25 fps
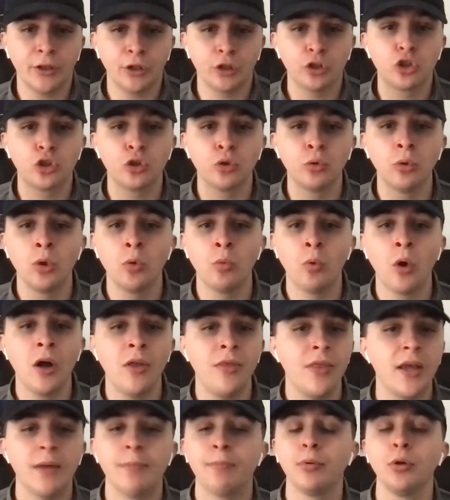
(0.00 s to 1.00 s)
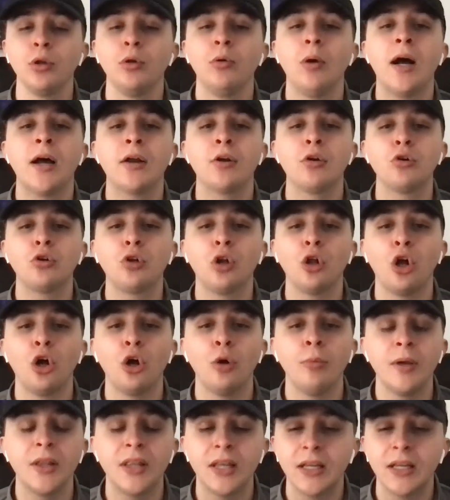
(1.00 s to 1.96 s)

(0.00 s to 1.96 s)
They're 2-1. They blew out Oklahoma.